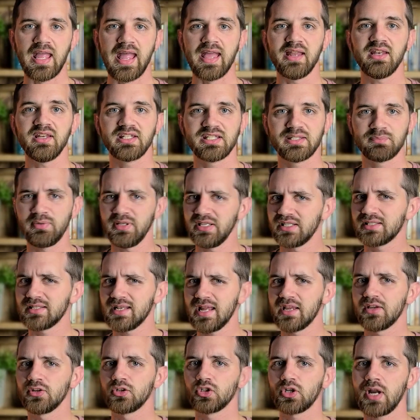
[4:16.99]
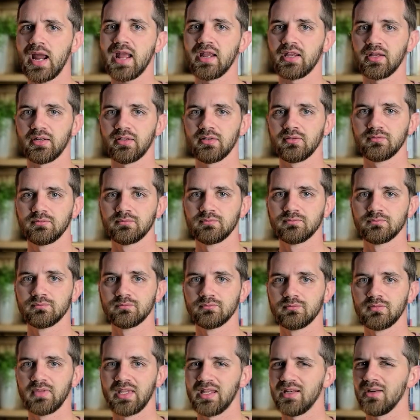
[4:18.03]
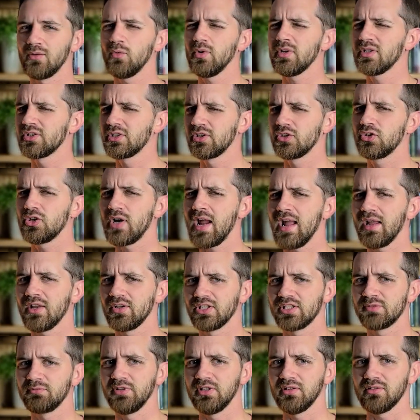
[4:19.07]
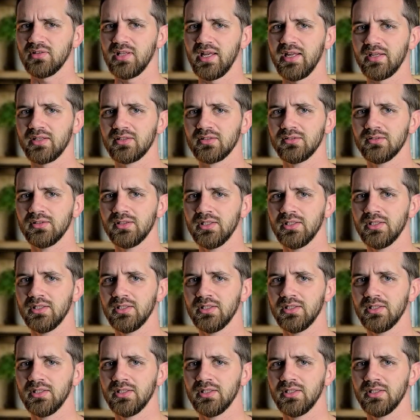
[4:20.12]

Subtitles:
and it speaks like a dragon. Now, what does a dragon speak like?